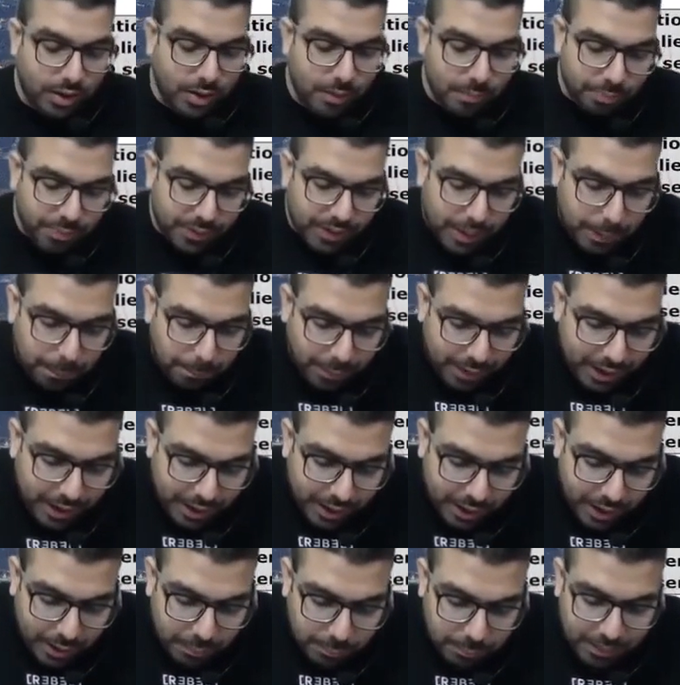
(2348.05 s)

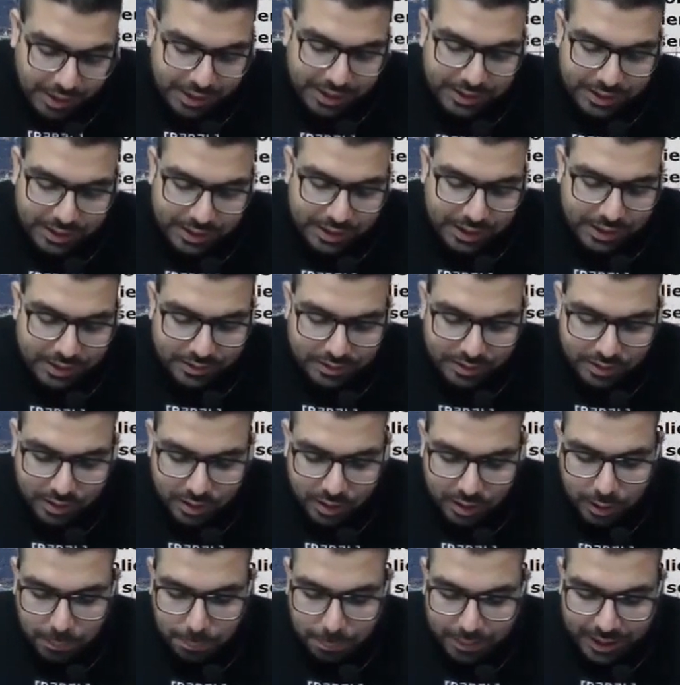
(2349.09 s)
repair maintenance
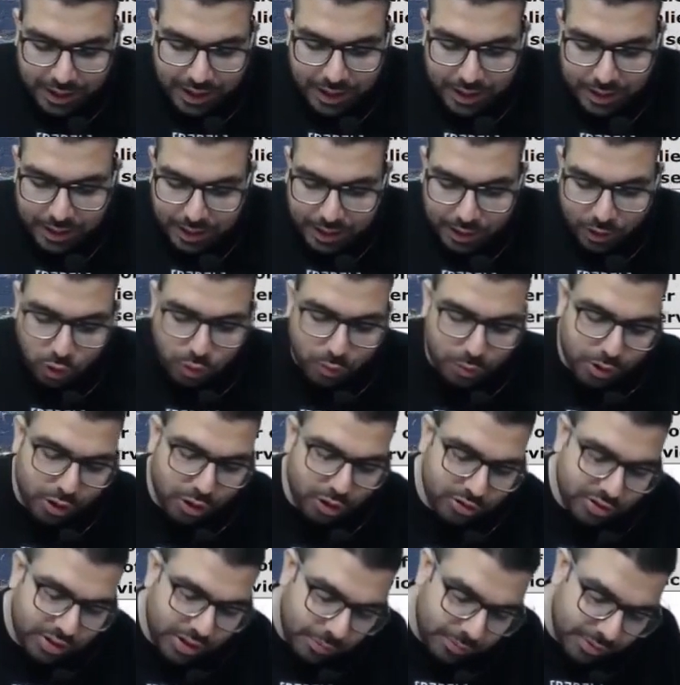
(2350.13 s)
repair and overall
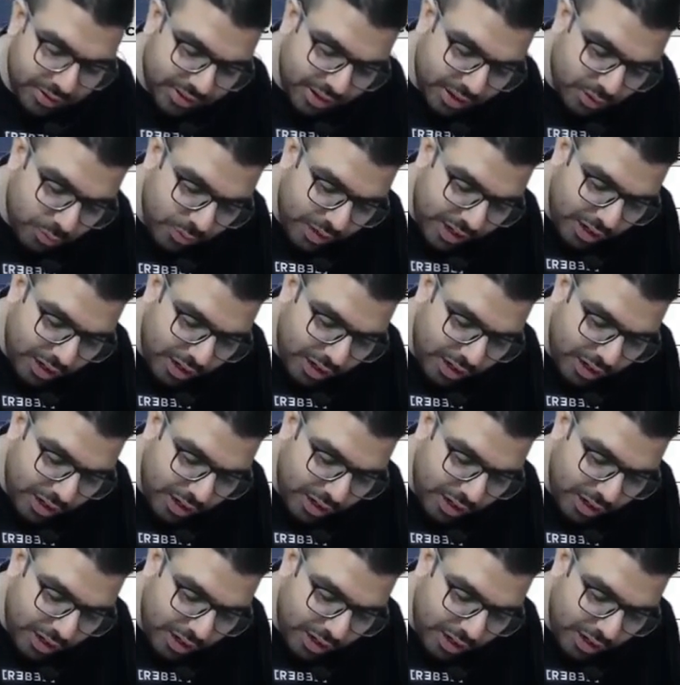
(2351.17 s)
services we'll